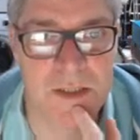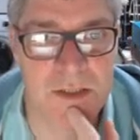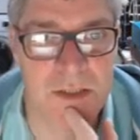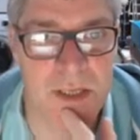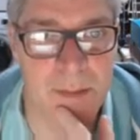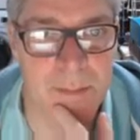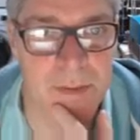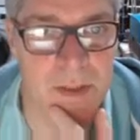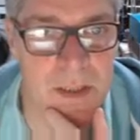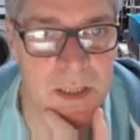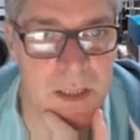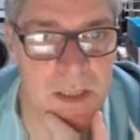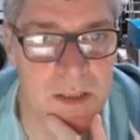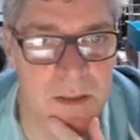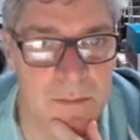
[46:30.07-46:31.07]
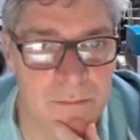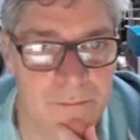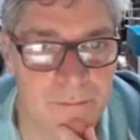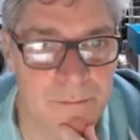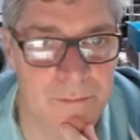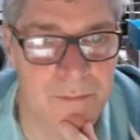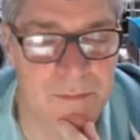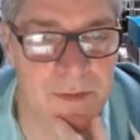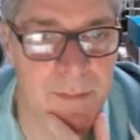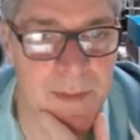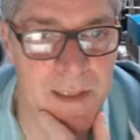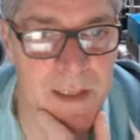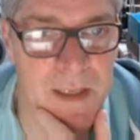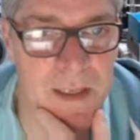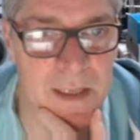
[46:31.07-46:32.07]
chip,
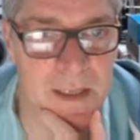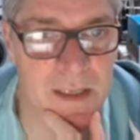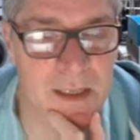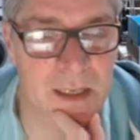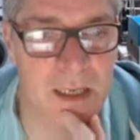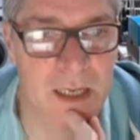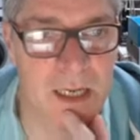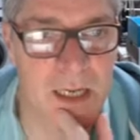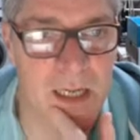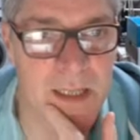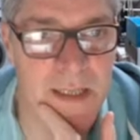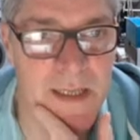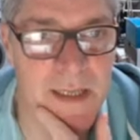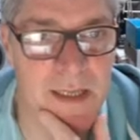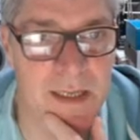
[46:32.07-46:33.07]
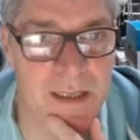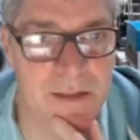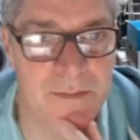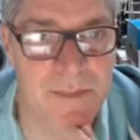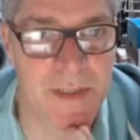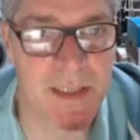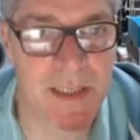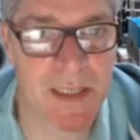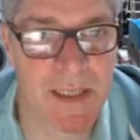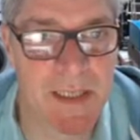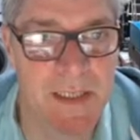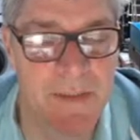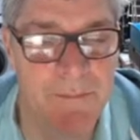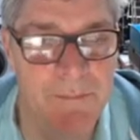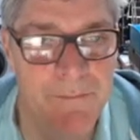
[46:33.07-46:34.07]
something like uh, the ESP